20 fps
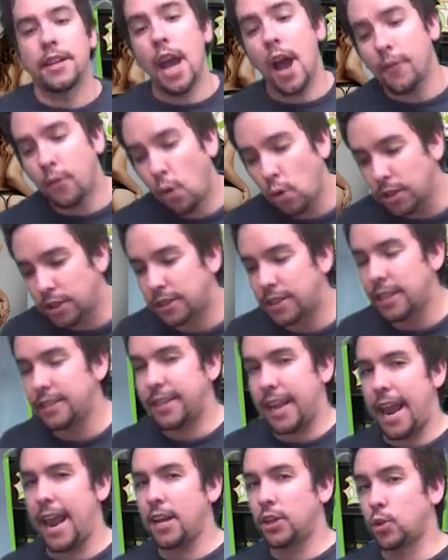Now, of course,
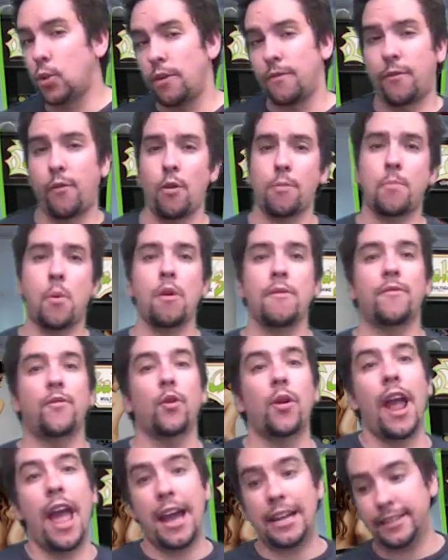since Android four point
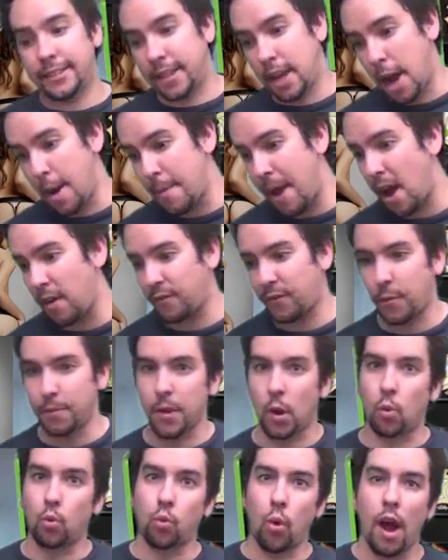four has come out
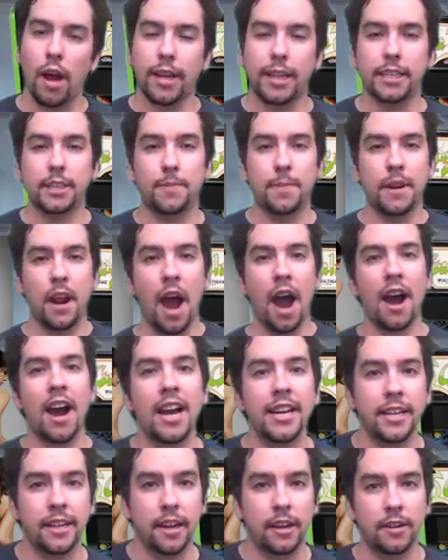from the rock it's been
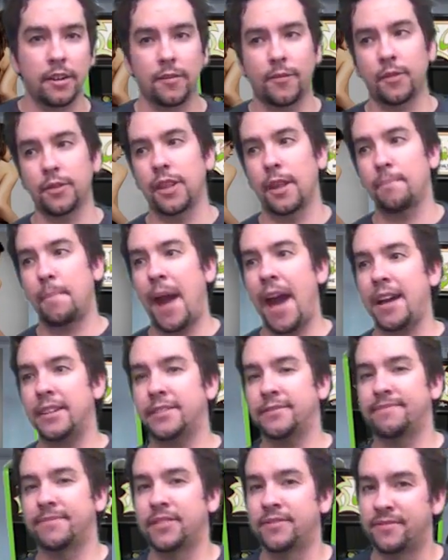hiding under for the
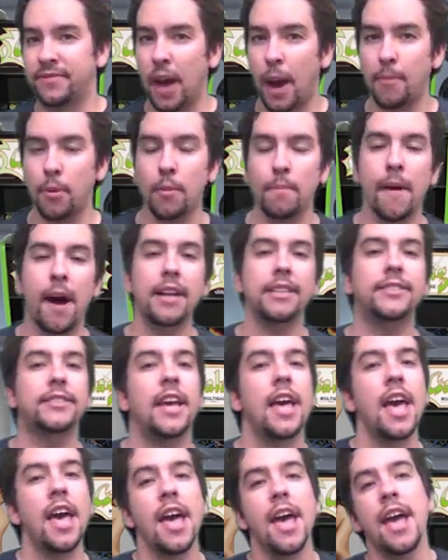past couple months,
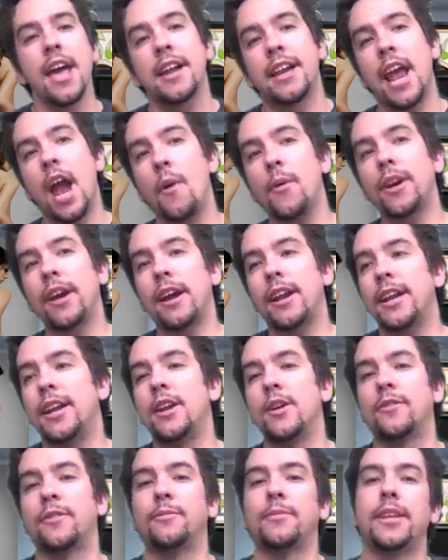now we got to
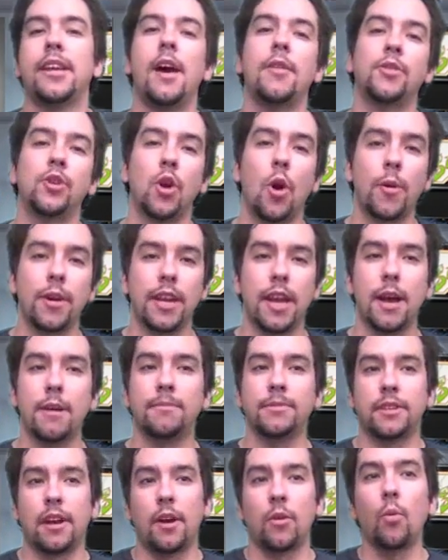hear from the other O E
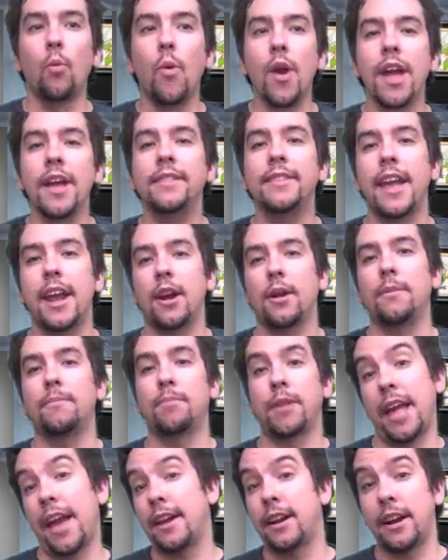Ms on when they are
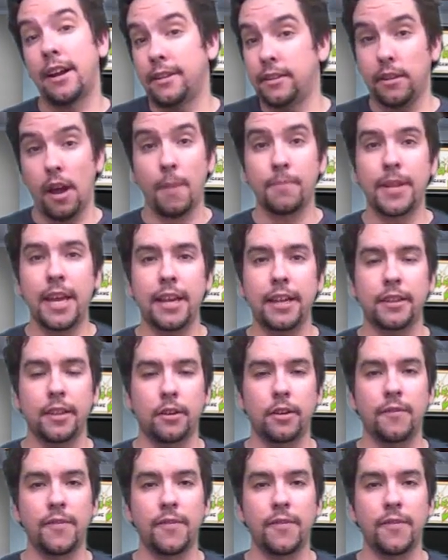plan on updating their